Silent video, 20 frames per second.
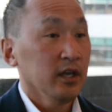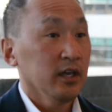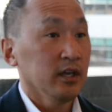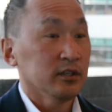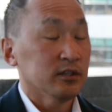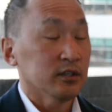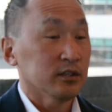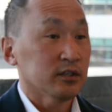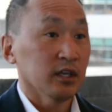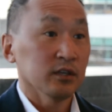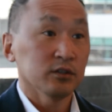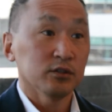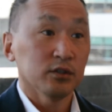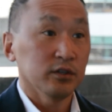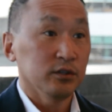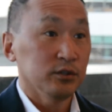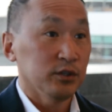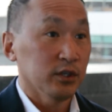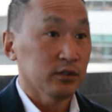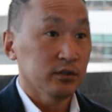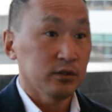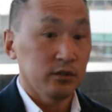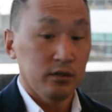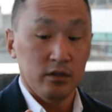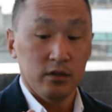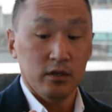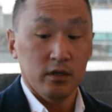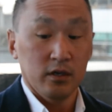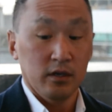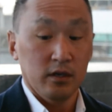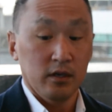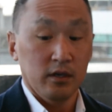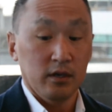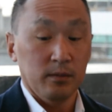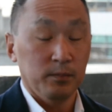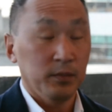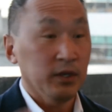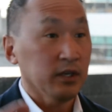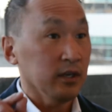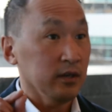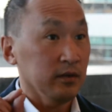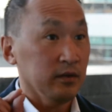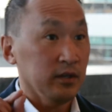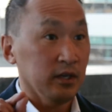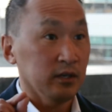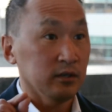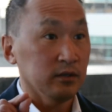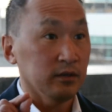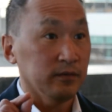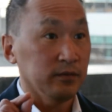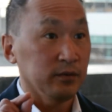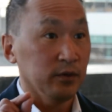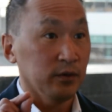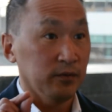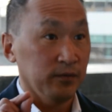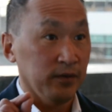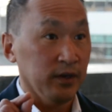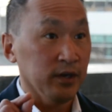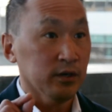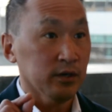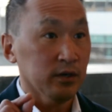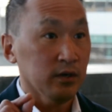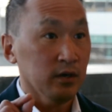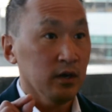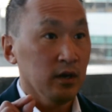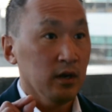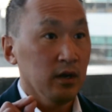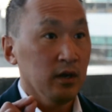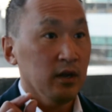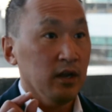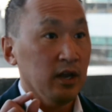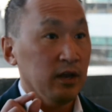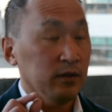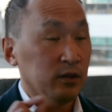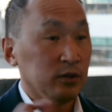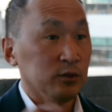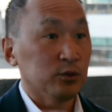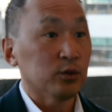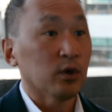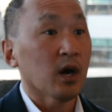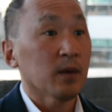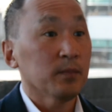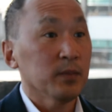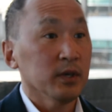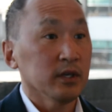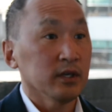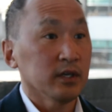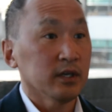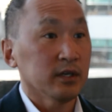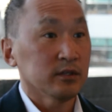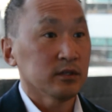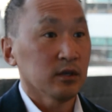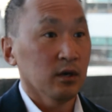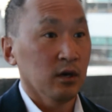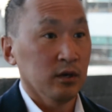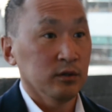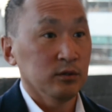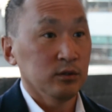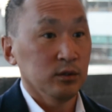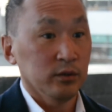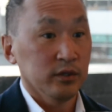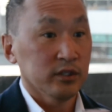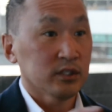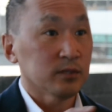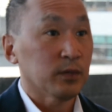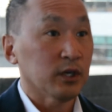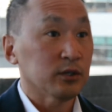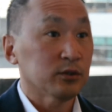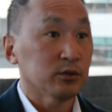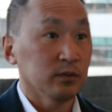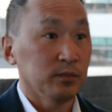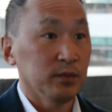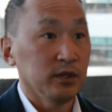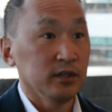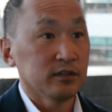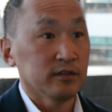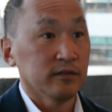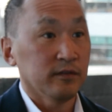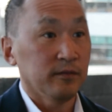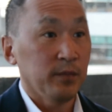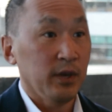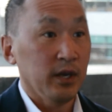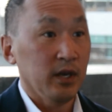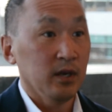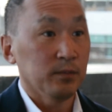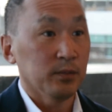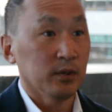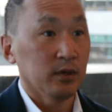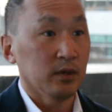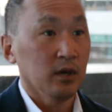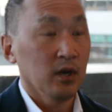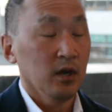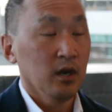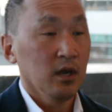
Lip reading: It's essentially just picking the end of your finger and then dropping it onto a special piece of paper,